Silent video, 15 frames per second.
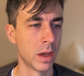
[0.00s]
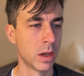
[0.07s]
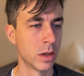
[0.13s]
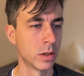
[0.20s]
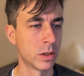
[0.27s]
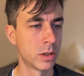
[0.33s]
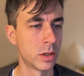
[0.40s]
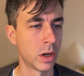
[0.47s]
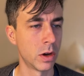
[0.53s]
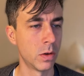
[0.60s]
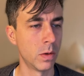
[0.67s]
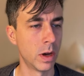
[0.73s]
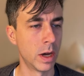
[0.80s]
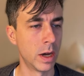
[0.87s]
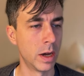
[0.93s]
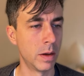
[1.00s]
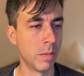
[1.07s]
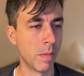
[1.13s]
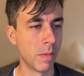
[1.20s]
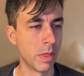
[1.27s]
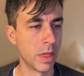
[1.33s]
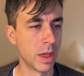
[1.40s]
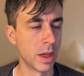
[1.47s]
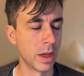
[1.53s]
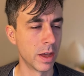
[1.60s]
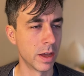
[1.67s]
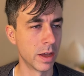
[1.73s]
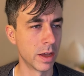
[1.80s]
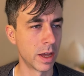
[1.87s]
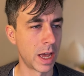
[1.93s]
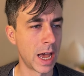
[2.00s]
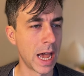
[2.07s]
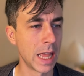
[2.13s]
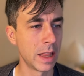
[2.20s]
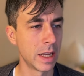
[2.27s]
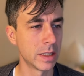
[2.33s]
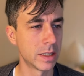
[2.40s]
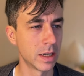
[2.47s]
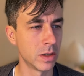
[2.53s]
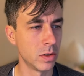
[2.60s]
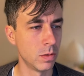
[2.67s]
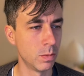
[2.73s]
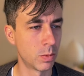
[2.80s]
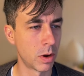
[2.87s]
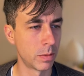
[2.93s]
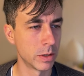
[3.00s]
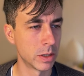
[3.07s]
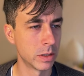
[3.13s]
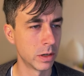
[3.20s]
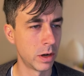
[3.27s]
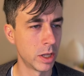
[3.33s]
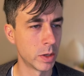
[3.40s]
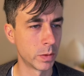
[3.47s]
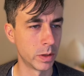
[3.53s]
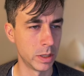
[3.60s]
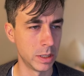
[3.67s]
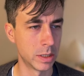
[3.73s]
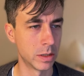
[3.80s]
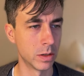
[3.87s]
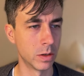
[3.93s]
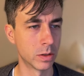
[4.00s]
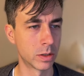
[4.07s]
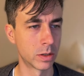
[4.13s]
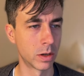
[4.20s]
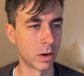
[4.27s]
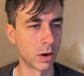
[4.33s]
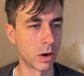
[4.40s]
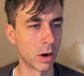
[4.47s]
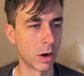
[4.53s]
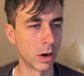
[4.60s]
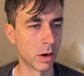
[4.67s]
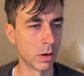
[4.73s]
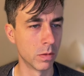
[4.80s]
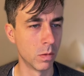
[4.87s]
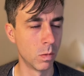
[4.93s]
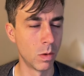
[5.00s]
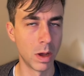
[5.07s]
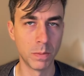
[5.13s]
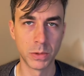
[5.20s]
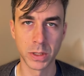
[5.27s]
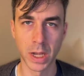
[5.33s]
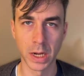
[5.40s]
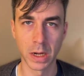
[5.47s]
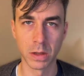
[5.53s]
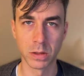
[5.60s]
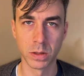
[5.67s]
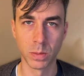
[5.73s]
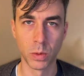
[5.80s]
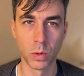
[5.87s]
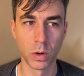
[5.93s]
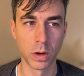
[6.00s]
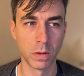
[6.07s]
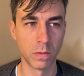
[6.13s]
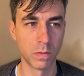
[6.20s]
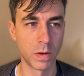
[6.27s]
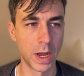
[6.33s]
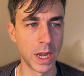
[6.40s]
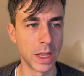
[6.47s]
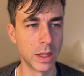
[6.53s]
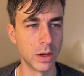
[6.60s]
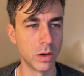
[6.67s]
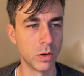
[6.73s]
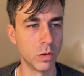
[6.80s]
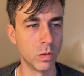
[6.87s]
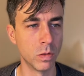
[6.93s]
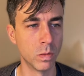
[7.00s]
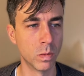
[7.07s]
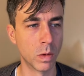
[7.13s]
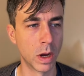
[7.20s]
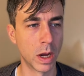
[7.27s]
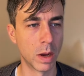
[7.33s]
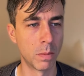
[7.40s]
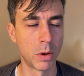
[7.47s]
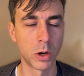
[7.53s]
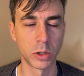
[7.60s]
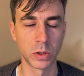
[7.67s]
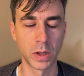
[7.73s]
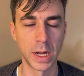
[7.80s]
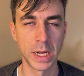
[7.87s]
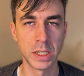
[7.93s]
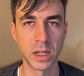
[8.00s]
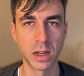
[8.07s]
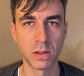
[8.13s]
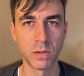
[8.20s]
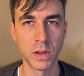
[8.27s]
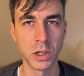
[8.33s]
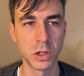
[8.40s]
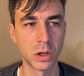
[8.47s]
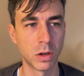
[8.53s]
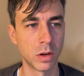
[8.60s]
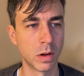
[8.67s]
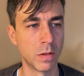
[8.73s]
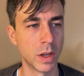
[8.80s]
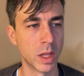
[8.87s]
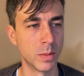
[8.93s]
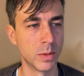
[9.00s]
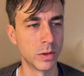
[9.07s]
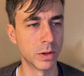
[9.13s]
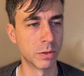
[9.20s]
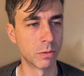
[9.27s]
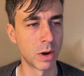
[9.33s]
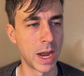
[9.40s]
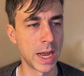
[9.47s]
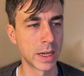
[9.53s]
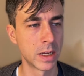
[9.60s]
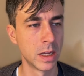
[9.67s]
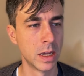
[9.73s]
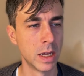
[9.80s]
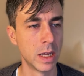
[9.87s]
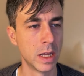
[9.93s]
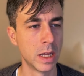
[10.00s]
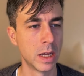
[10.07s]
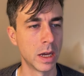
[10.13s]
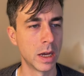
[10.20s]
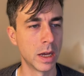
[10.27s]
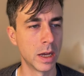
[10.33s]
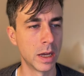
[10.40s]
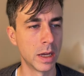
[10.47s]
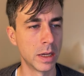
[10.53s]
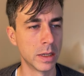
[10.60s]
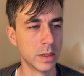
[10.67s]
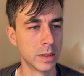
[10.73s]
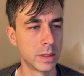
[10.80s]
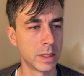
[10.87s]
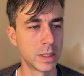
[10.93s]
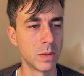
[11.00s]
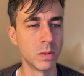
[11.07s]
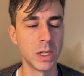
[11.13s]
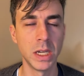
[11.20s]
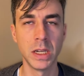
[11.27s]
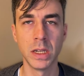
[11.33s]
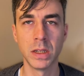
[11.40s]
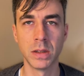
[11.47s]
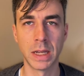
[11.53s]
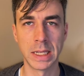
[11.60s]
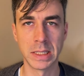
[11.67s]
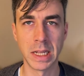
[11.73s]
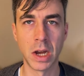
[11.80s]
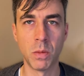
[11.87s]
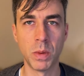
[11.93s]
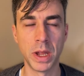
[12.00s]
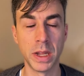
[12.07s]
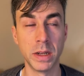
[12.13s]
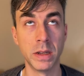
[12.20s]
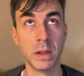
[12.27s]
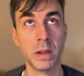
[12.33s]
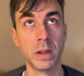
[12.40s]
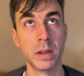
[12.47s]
The highlights that you probably saw in the release notes are WebSocket support via the new partial hijack feature available in Rack. Systemd has now been